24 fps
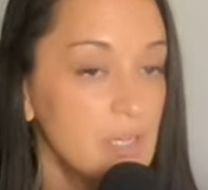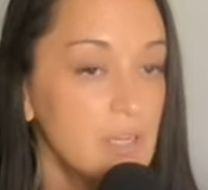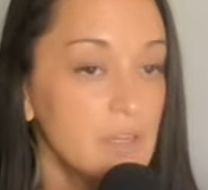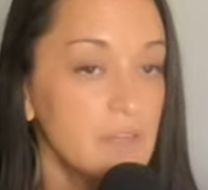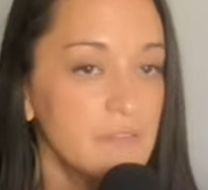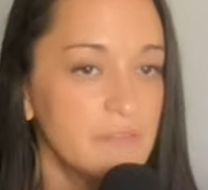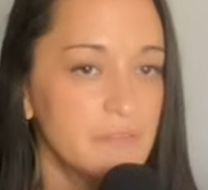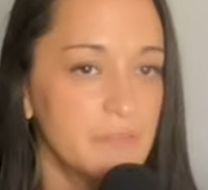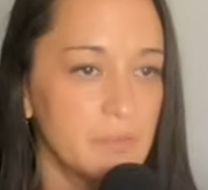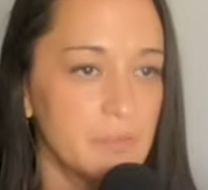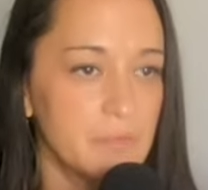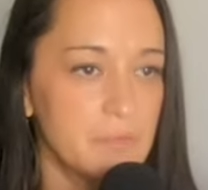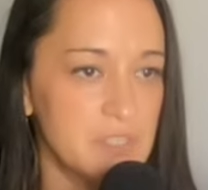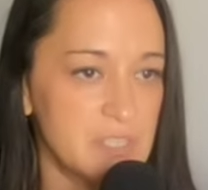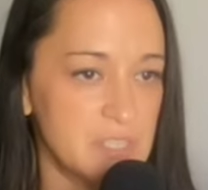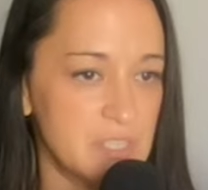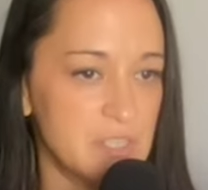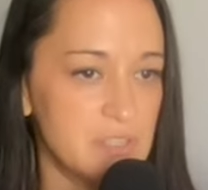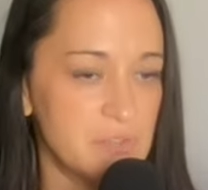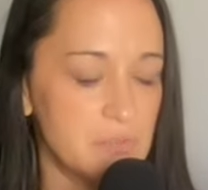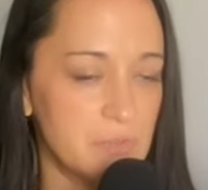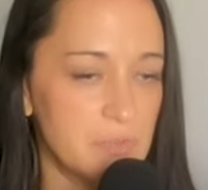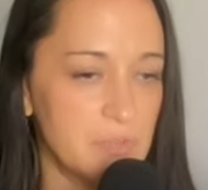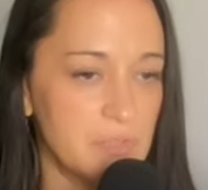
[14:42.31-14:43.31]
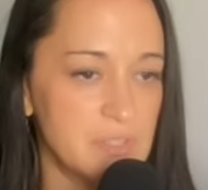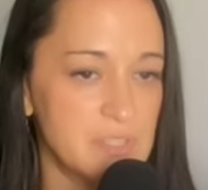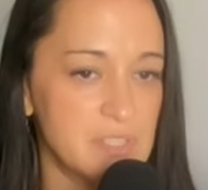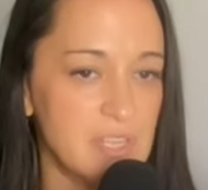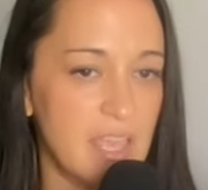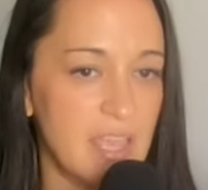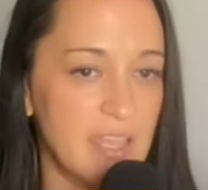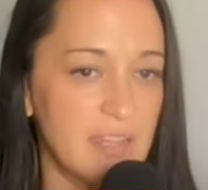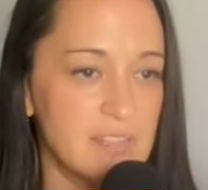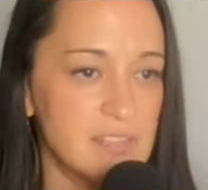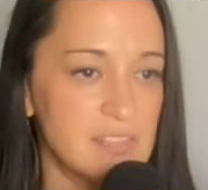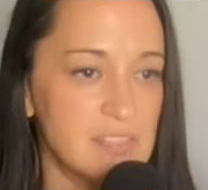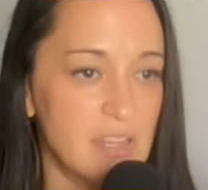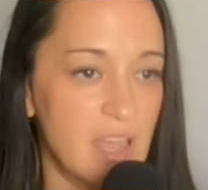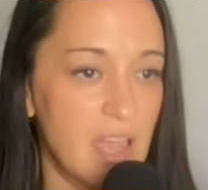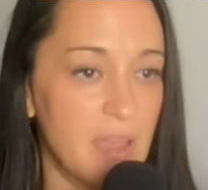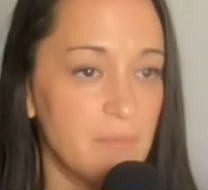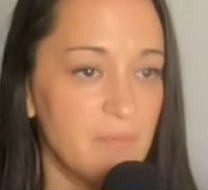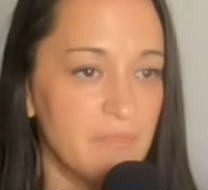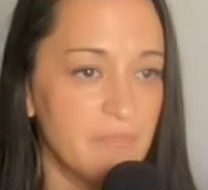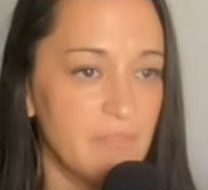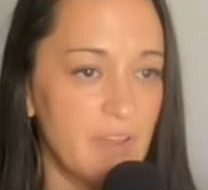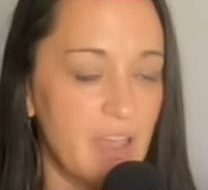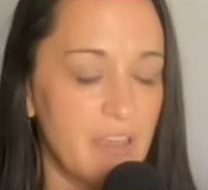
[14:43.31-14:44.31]
for residuals and
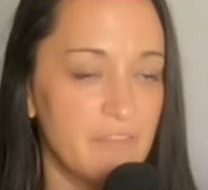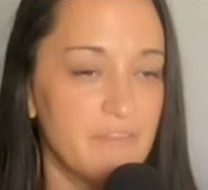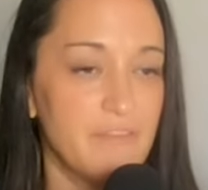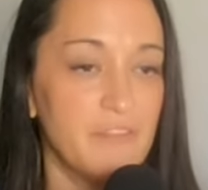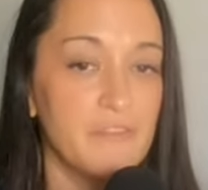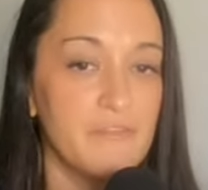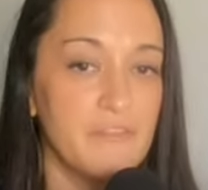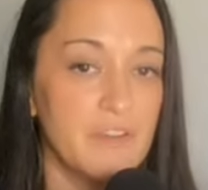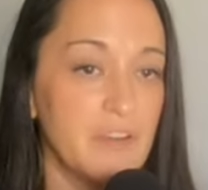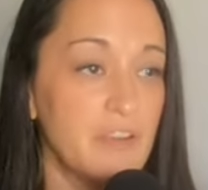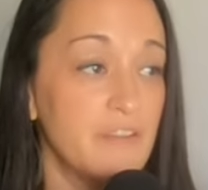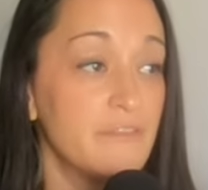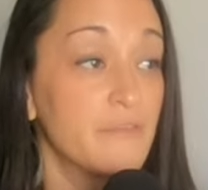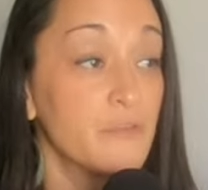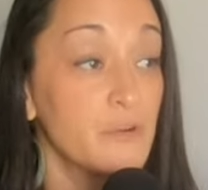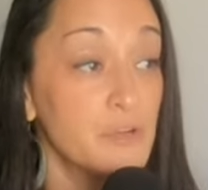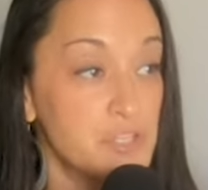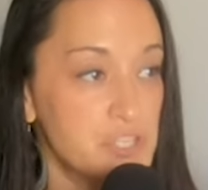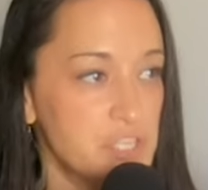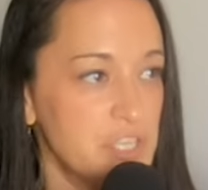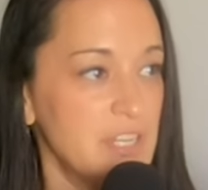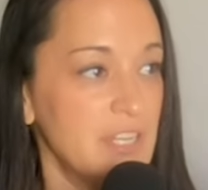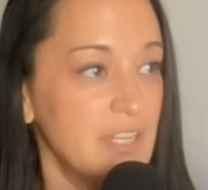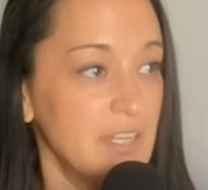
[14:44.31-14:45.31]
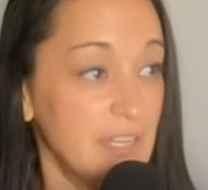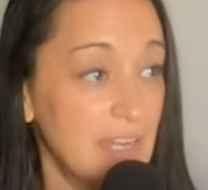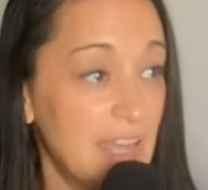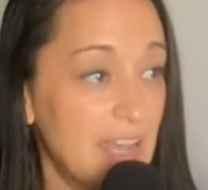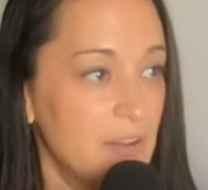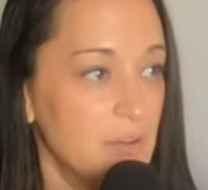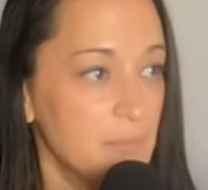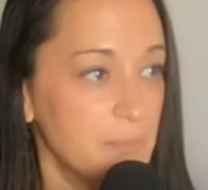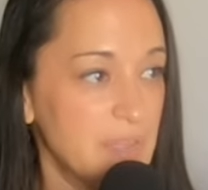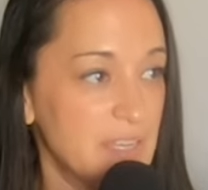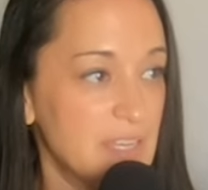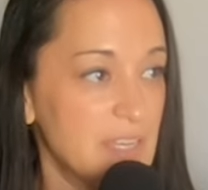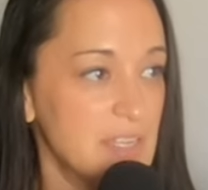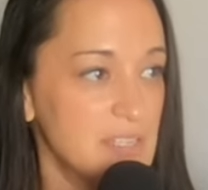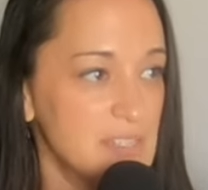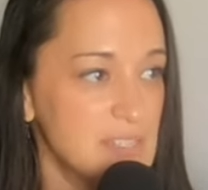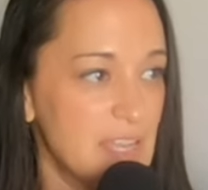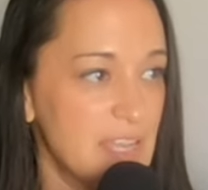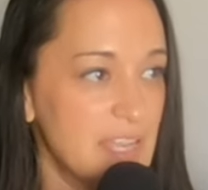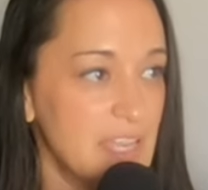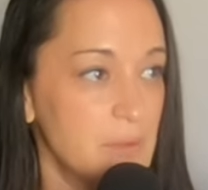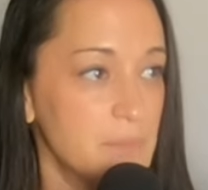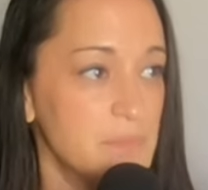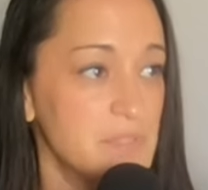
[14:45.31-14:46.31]
i'm i feel very fortunate now because i
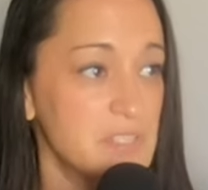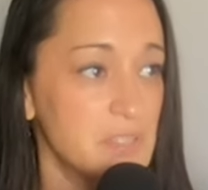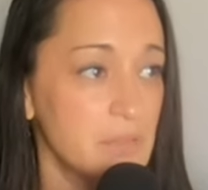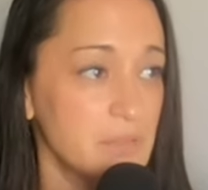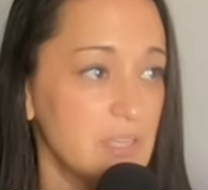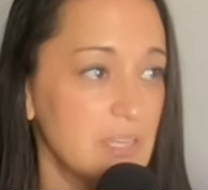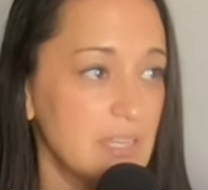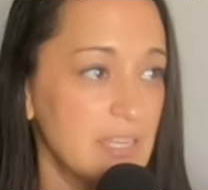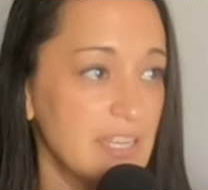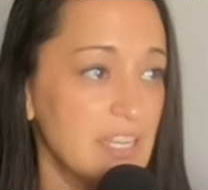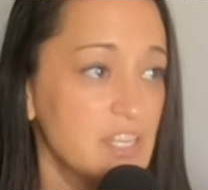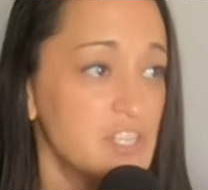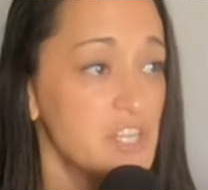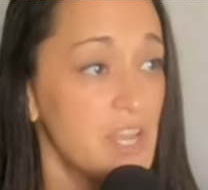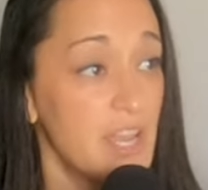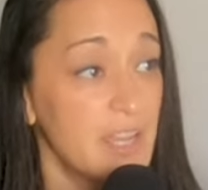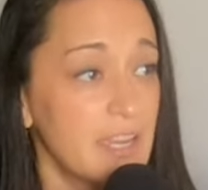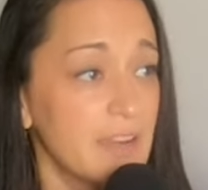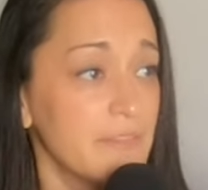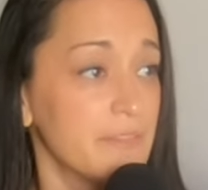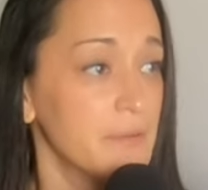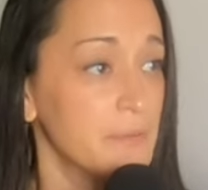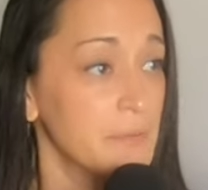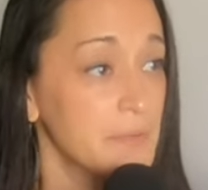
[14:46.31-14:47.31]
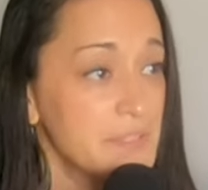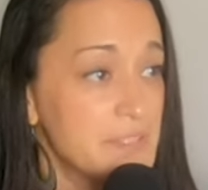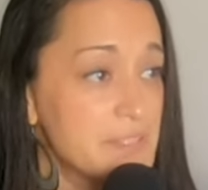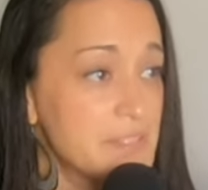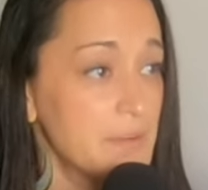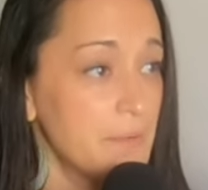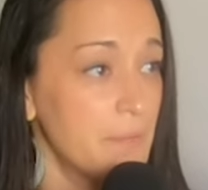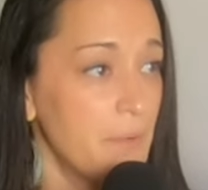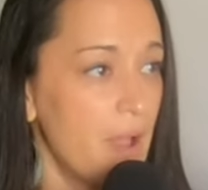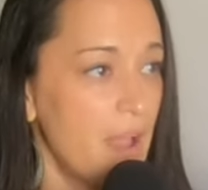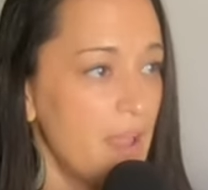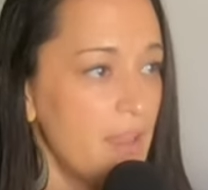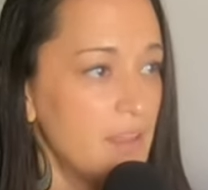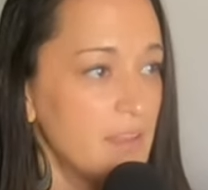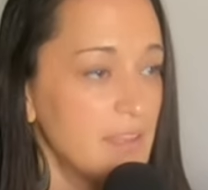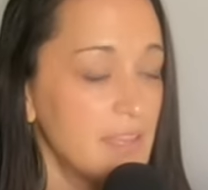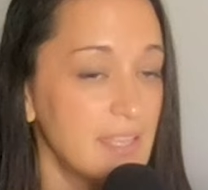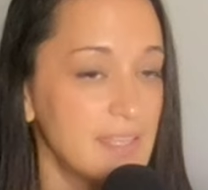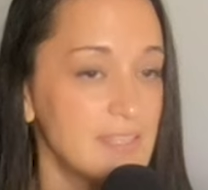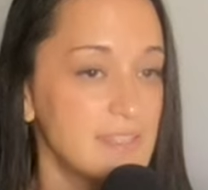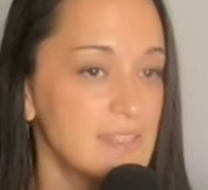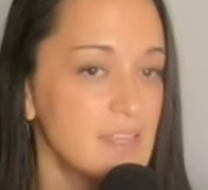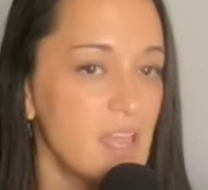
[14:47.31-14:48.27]
am still getting a check every once in a while it's right.